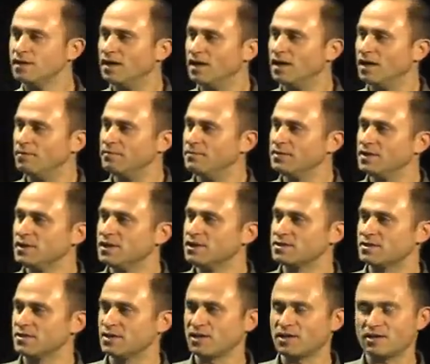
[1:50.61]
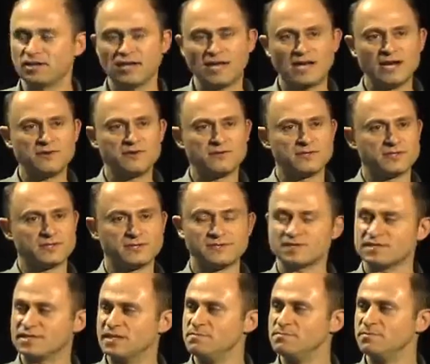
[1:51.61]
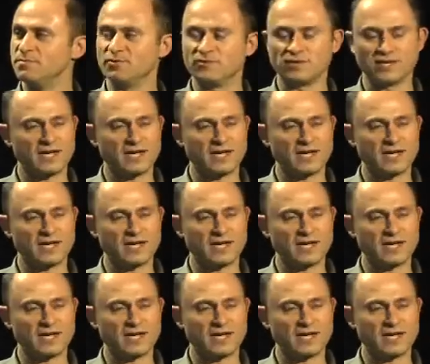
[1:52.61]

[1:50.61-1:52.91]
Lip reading: So the cloud symbol